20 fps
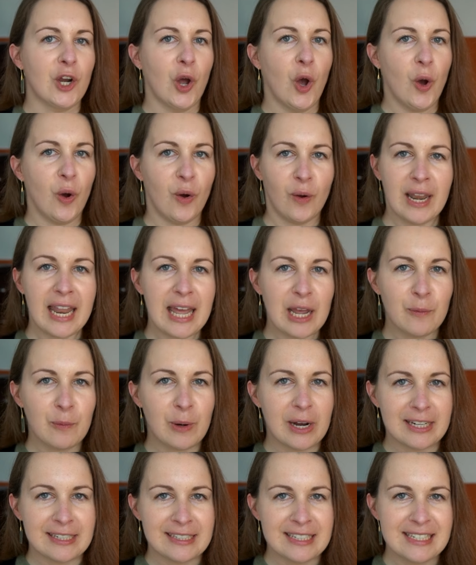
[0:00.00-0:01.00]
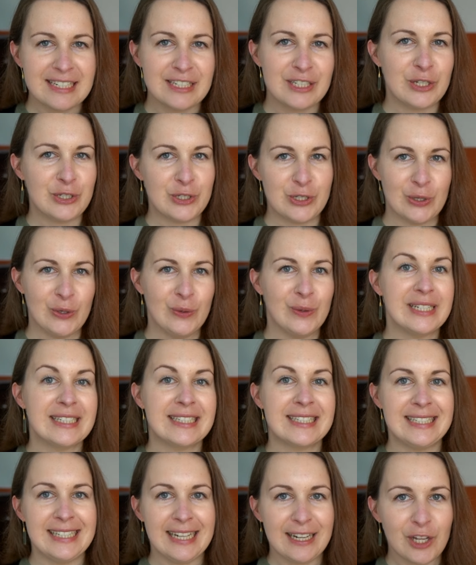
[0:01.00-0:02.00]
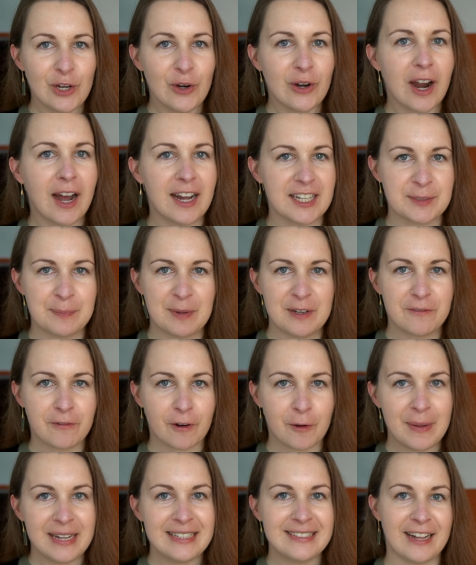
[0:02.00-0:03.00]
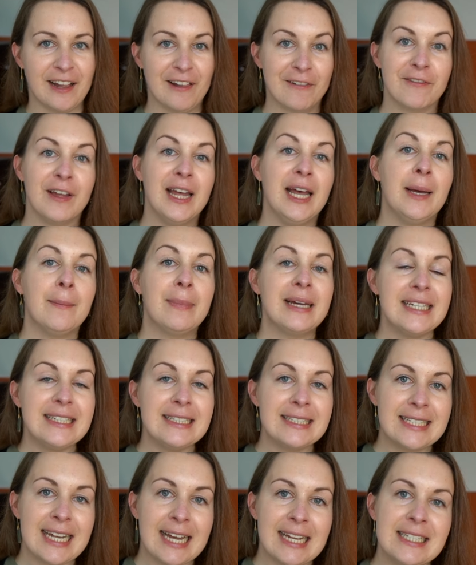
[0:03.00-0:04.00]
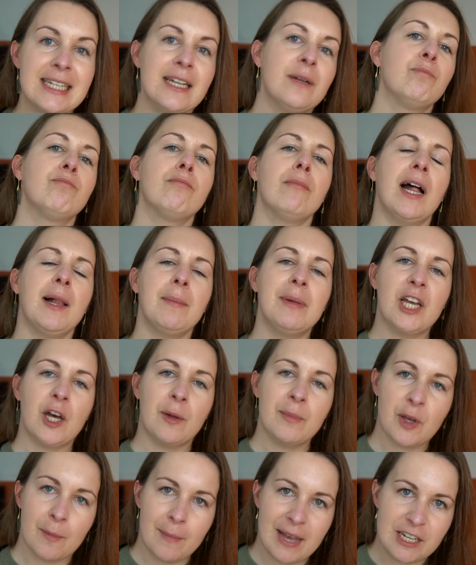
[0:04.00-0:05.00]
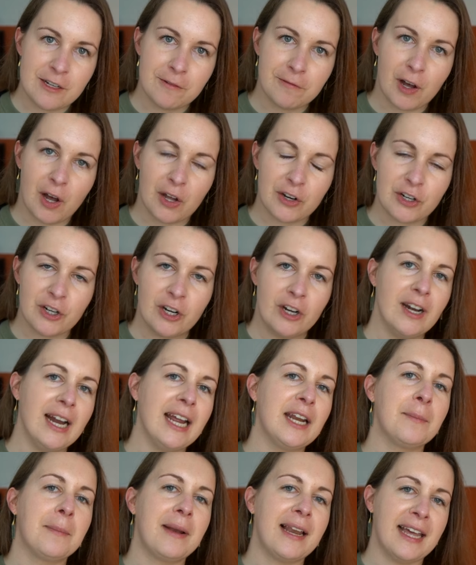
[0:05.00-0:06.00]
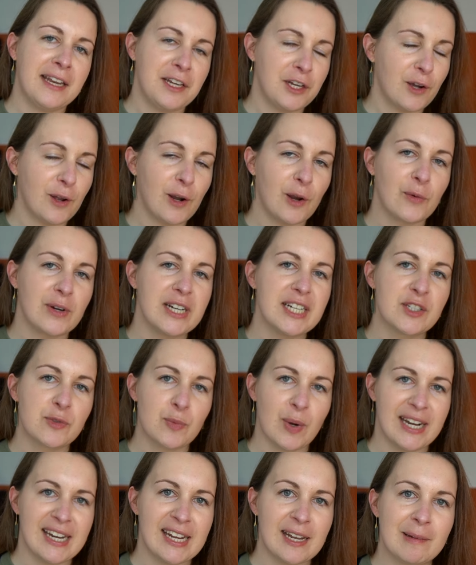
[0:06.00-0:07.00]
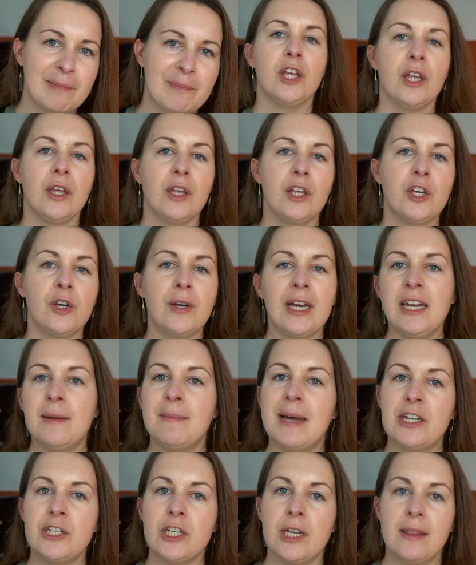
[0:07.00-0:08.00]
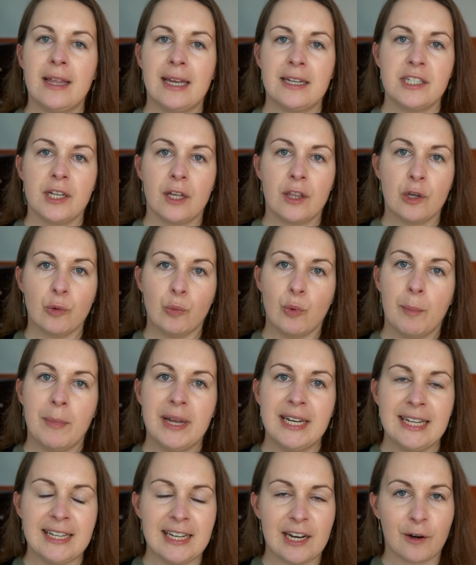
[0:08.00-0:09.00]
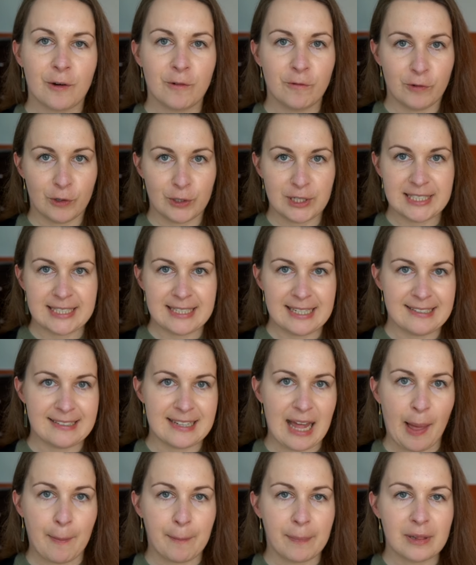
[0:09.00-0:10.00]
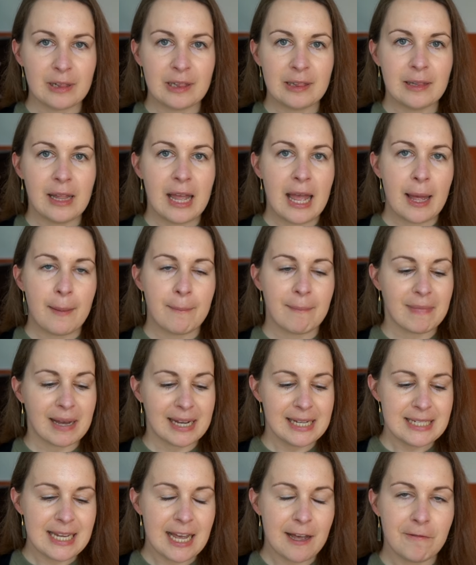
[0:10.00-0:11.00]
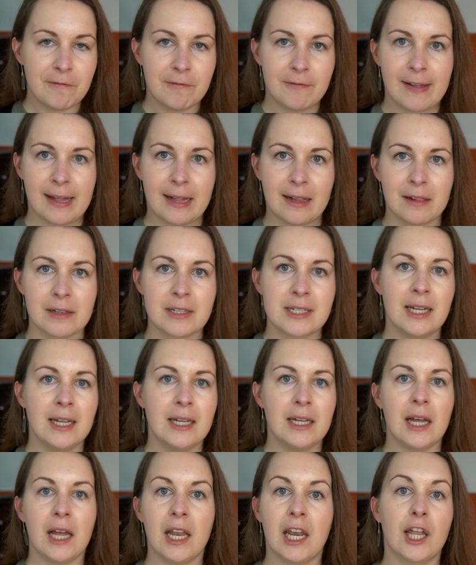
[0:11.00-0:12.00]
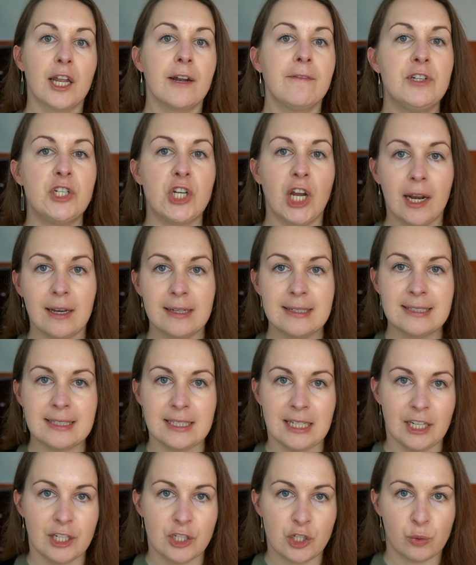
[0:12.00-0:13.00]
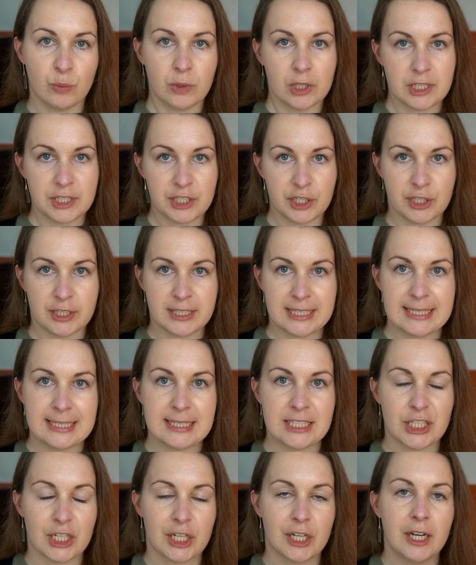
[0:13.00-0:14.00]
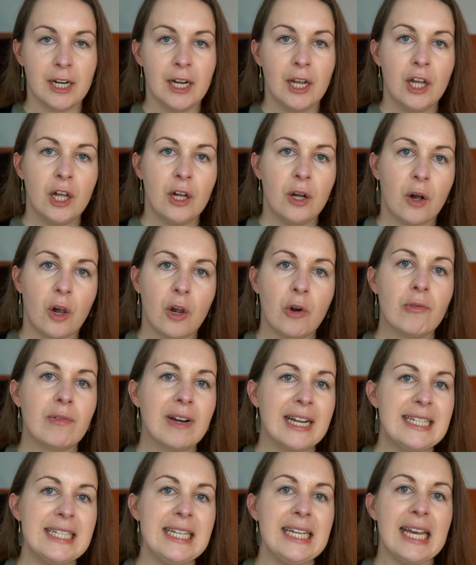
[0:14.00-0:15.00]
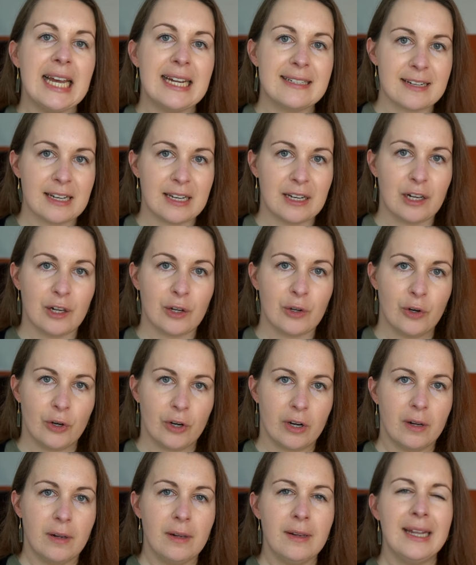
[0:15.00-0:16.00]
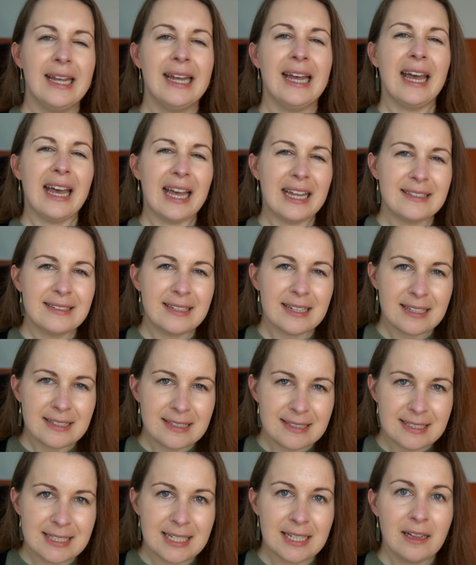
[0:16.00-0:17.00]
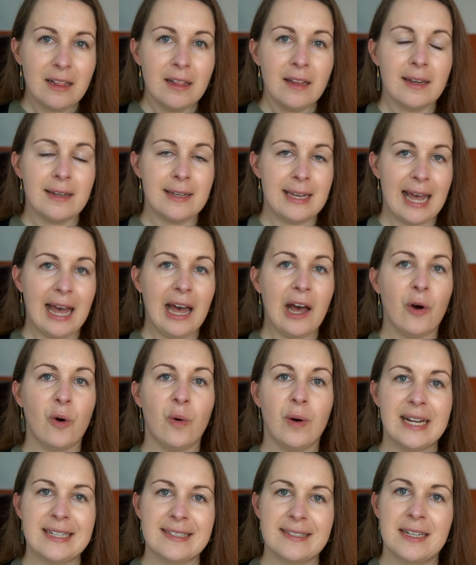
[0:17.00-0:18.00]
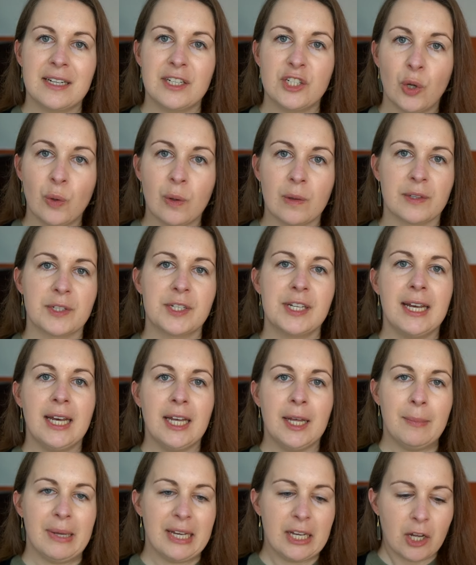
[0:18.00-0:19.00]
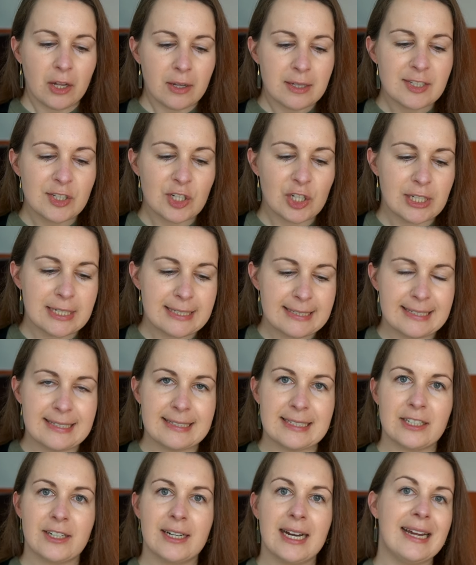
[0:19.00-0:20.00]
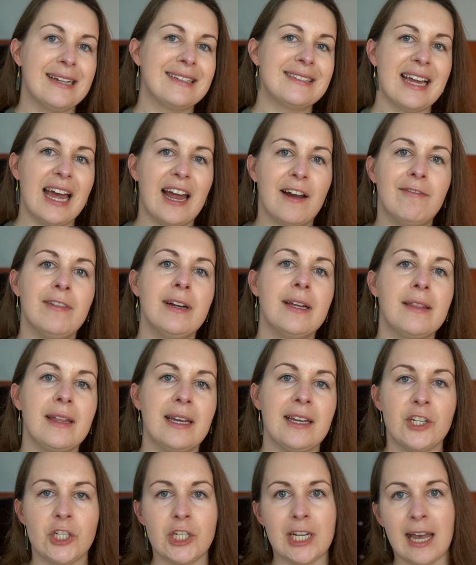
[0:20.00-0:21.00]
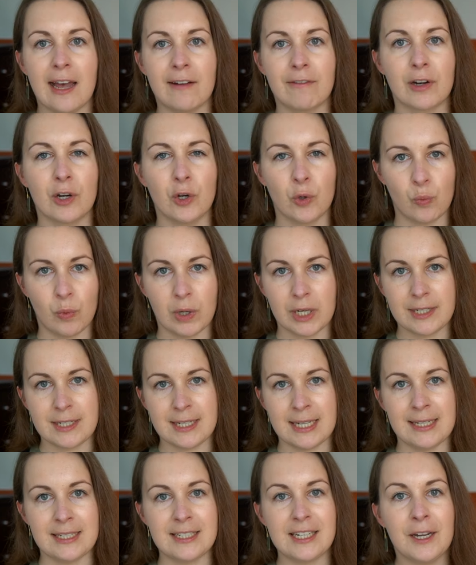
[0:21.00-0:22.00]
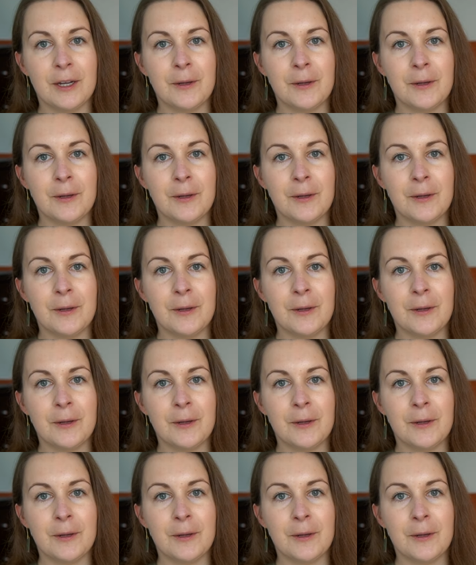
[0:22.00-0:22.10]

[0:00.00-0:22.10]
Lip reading: All I want to do is steal your husband for myself, but instead I'll become your maid of honor and plan your glorious wedding. You can imagine that the woman in our first example might have felt a lot of jealousy towards her sister, already as a little girl and still now as an adult, because her sister has everything she ever wanted.